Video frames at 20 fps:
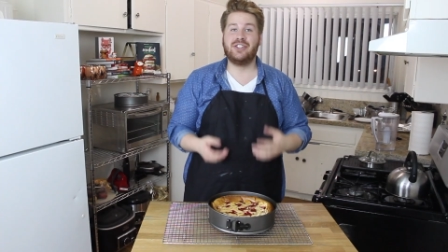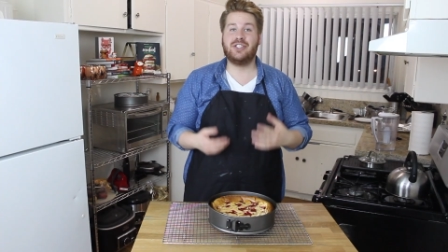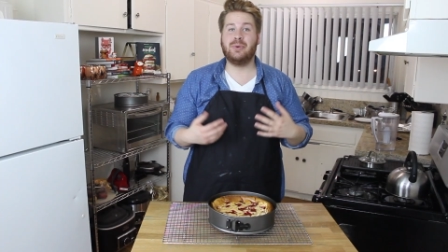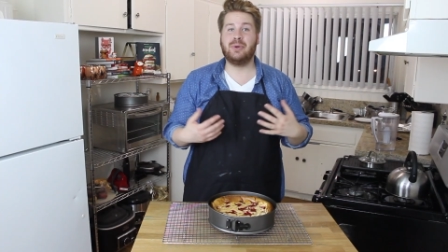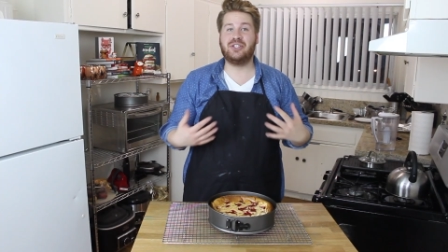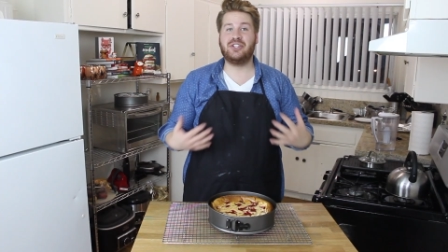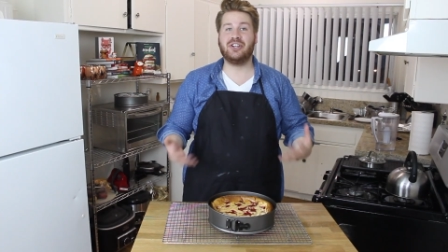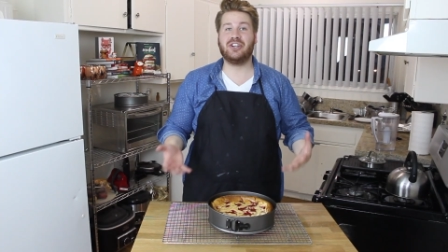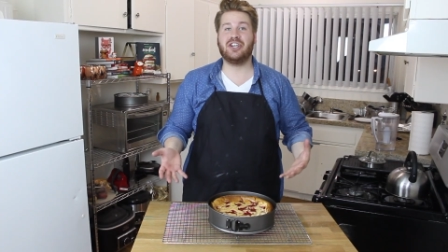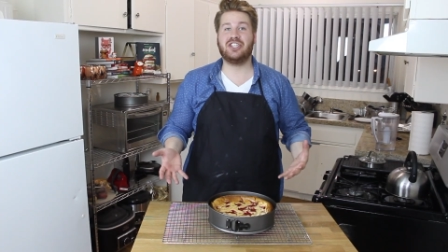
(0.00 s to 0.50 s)
So
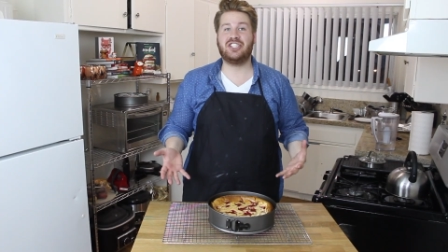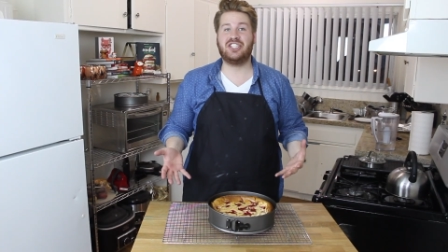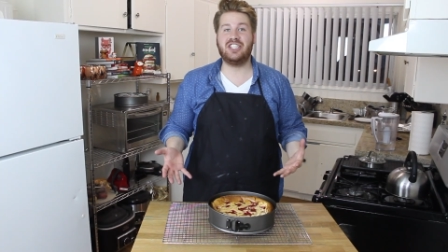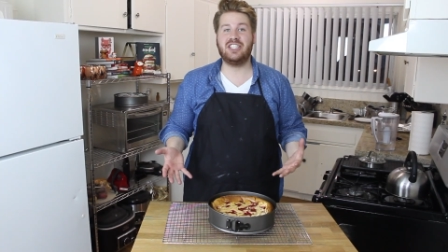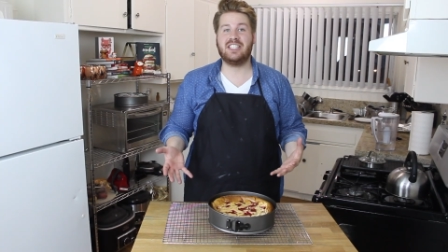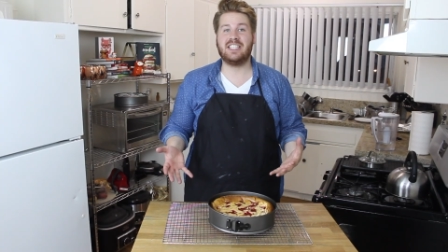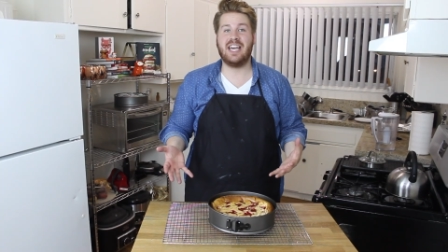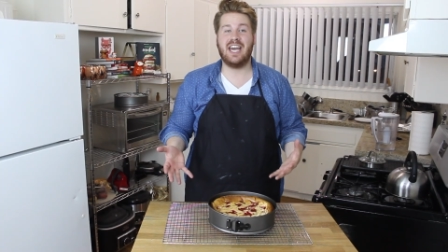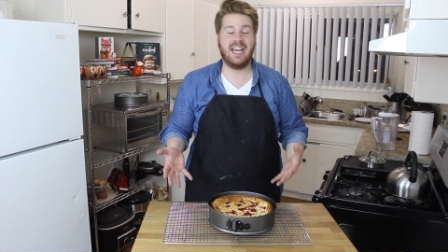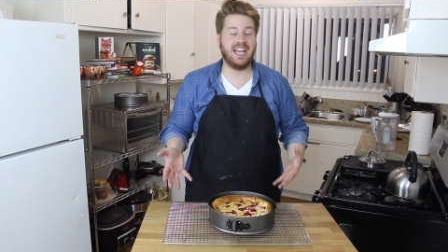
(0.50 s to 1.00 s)
we took our
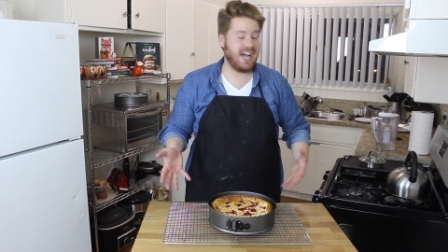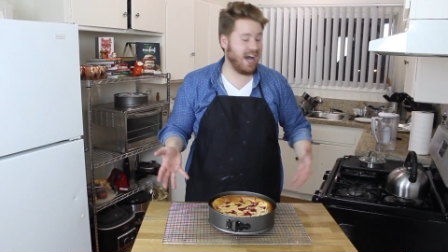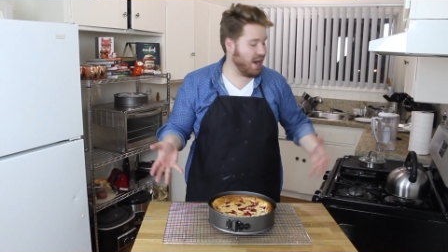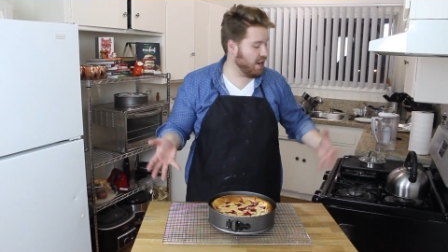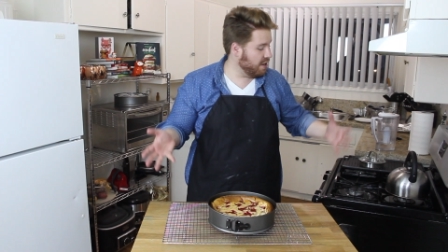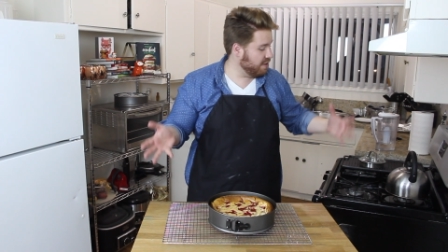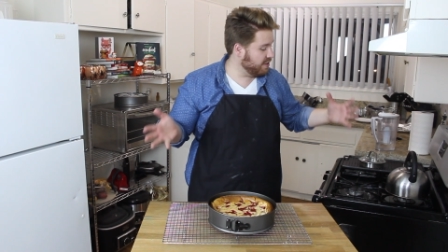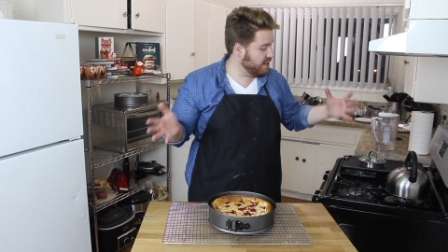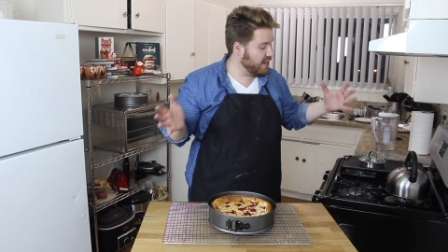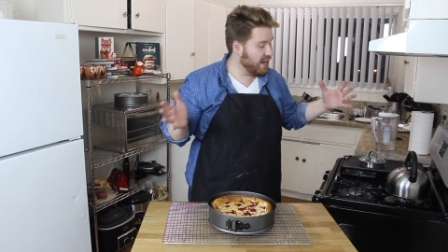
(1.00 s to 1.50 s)
cheesecake
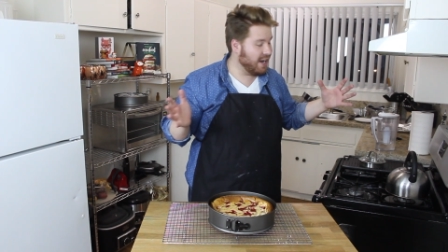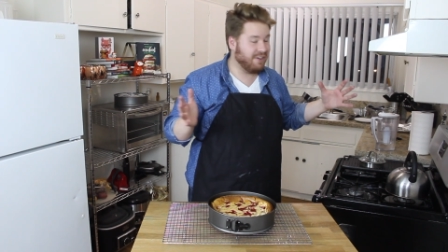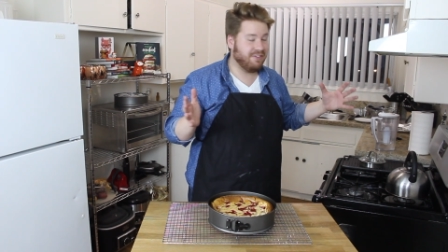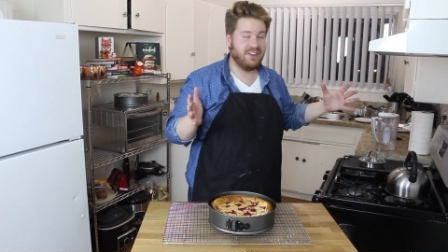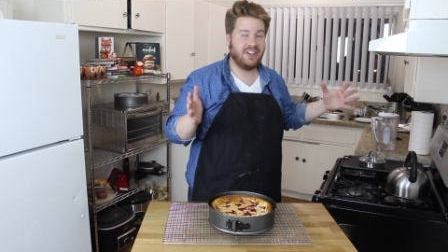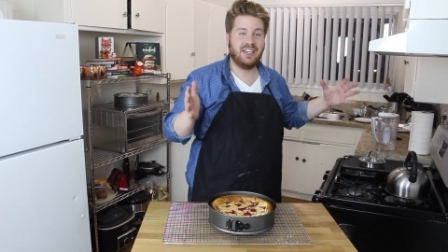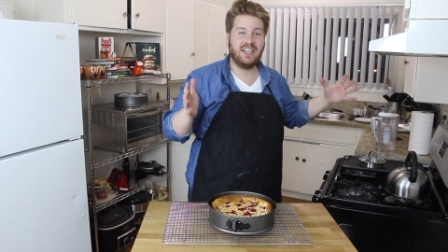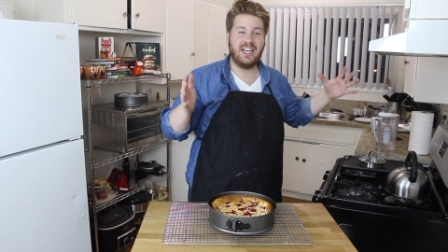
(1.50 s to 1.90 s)
out of the oven.